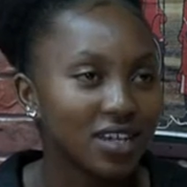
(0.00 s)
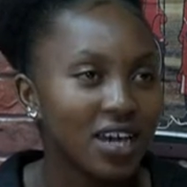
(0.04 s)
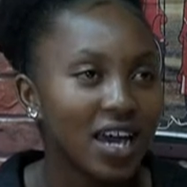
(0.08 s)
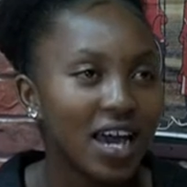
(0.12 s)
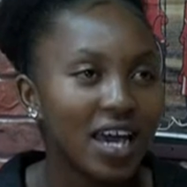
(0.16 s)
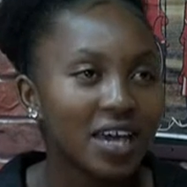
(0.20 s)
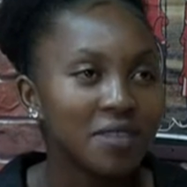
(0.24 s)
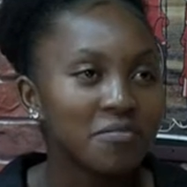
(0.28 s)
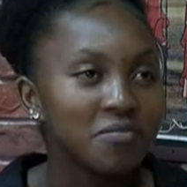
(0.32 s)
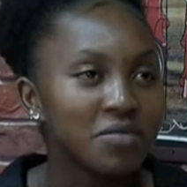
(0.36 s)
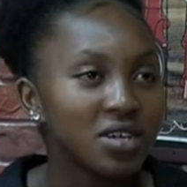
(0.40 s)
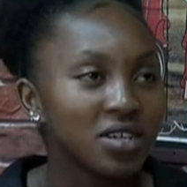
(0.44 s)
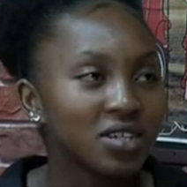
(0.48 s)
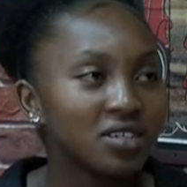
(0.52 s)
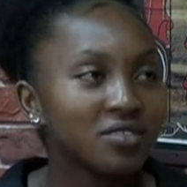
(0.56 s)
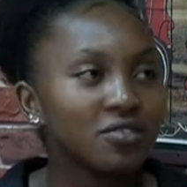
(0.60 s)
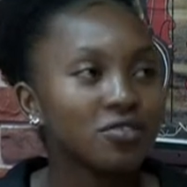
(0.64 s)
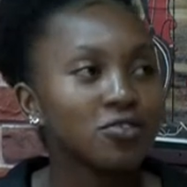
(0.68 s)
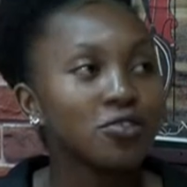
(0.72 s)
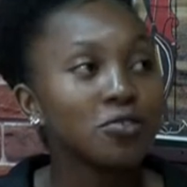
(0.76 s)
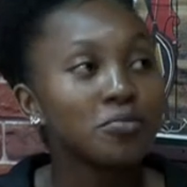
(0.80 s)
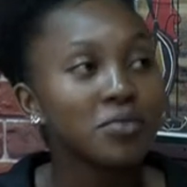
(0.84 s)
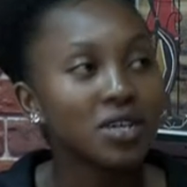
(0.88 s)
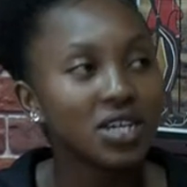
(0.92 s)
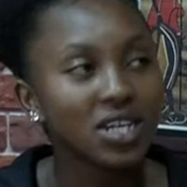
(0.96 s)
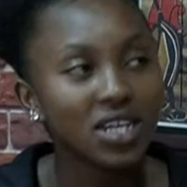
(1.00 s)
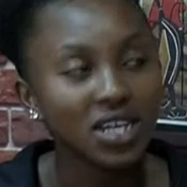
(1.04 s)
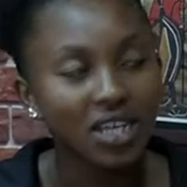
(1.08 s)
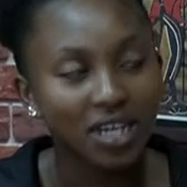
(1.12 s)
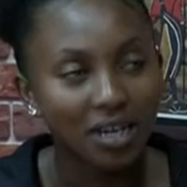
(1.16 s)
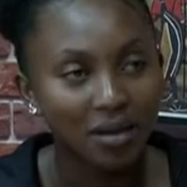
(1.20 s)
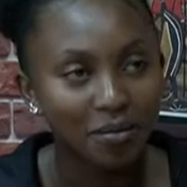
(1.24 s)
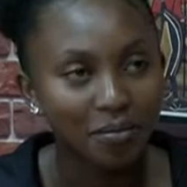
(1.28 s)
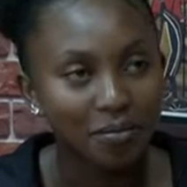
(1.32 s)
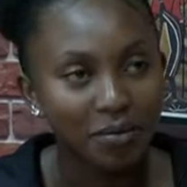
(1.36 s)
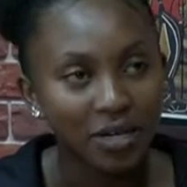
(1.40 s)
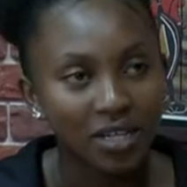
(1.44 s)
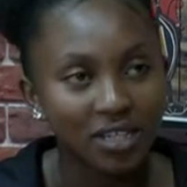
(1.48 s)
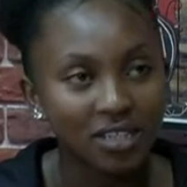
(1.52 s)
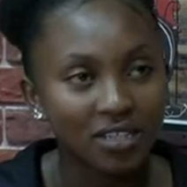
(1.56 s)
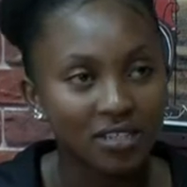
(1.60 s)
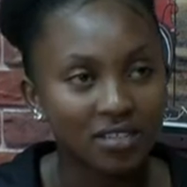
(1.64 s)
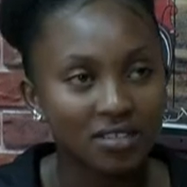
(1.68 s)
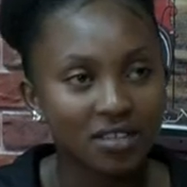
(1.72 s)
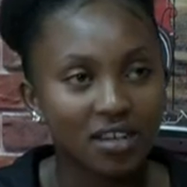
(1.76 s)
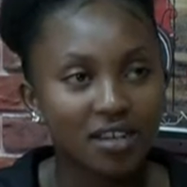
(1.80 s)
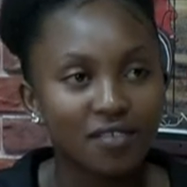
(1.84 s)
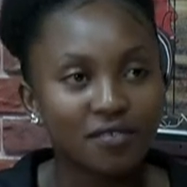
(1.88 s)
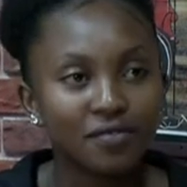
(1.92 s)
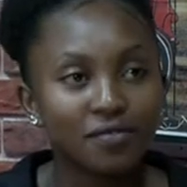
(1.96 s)
I mean, so many companies
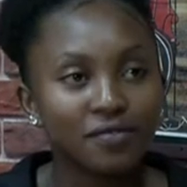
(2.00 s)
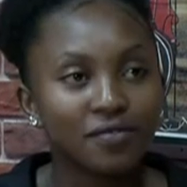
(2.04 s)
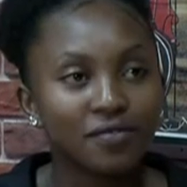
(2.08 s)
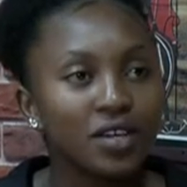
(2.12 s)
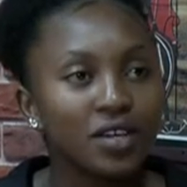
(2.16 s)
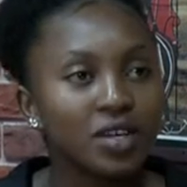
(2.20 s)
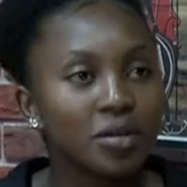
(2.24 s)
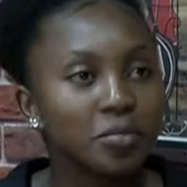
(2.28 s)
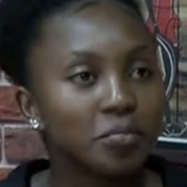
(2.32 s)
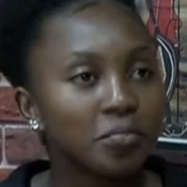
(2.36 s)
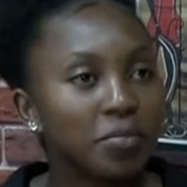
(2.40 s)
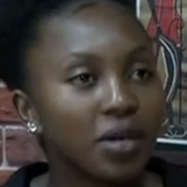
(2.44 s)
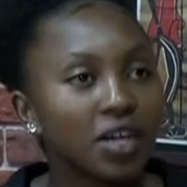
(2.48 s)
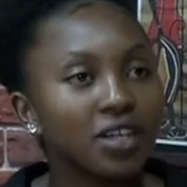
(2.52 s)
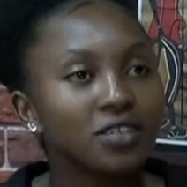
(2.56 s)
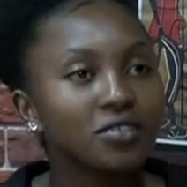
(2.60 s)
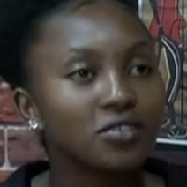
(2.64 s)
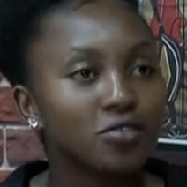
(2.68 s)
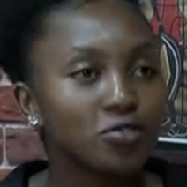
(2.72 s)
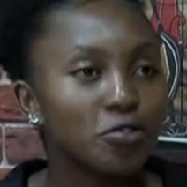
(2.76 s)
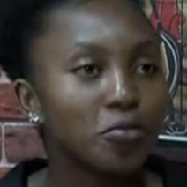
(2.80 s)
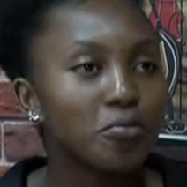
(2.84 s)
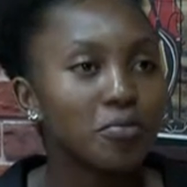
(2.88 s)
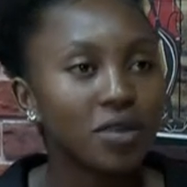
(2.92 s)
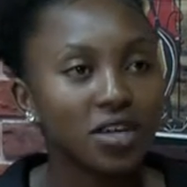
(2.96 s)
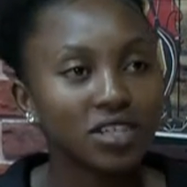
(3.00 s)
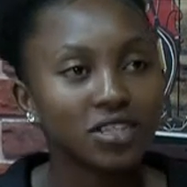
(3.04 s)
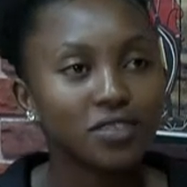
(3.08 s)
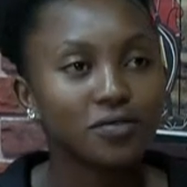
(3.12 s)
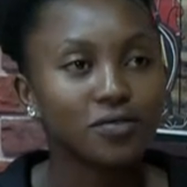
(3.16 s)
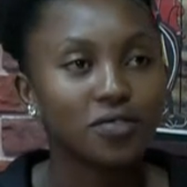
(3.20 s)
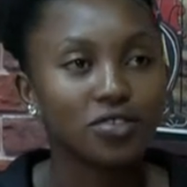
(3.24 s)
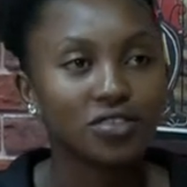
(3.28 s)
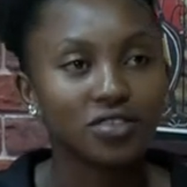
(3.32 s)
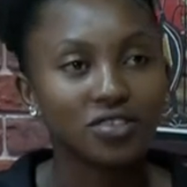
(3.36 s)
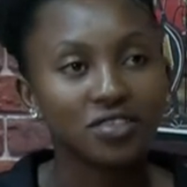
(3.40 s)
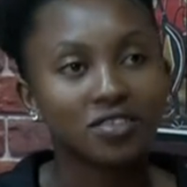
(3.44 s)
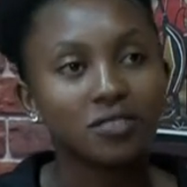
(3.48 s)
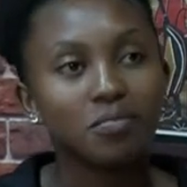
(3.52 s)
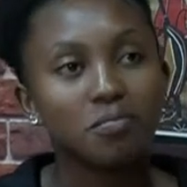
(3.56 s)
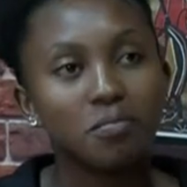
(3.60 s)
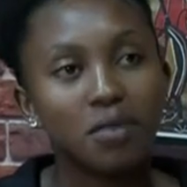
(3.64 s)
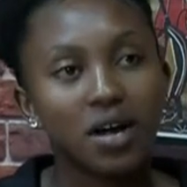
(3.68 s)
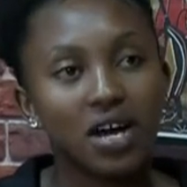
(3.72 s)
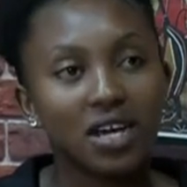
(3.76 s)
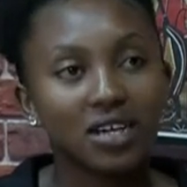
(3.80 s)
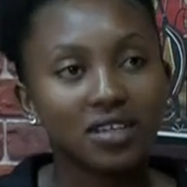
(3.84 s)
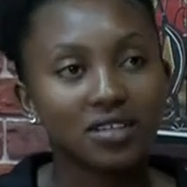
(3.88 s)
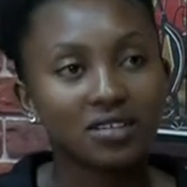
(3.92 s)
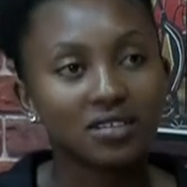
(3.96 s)
have paid so much for these
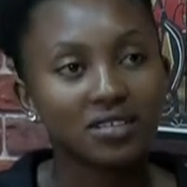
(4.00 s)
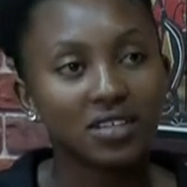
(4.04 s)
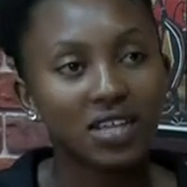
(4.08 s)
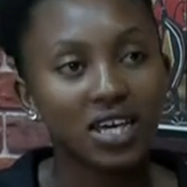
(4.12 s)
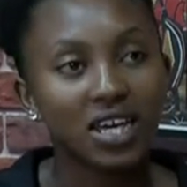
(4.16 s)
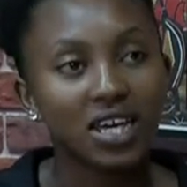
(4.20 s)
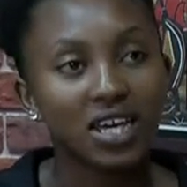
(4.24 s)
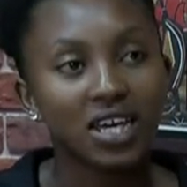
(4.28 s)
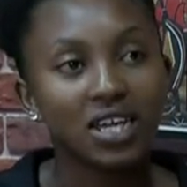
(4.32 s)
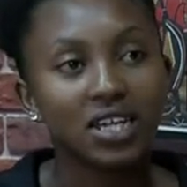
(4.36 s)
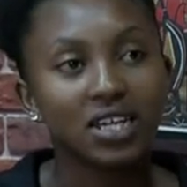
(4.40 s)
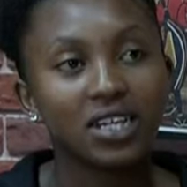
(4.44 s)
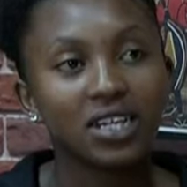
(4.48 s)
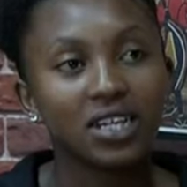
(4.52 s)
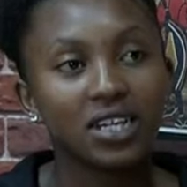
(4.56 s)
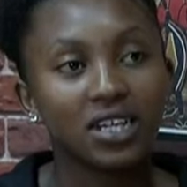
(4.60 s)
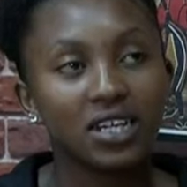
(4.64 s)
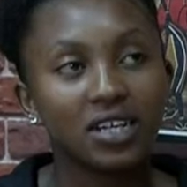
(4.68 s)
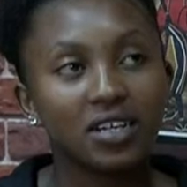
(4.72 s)
bags, and